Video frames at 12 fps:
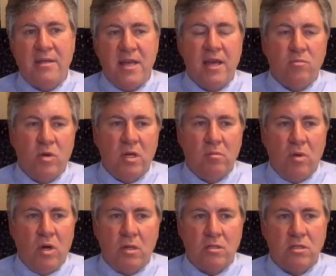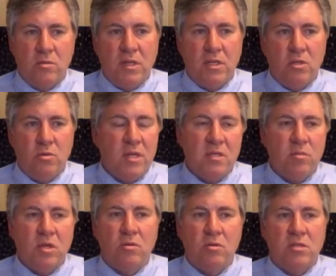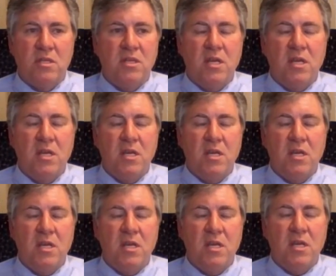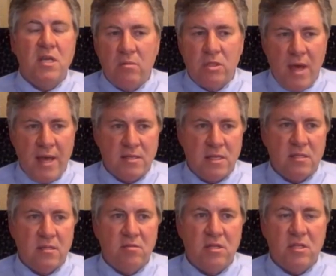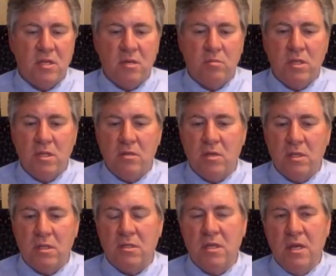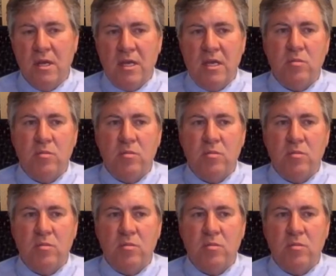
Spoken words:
as at 1 March 2020, because essentially they will be able to access the retirement annuities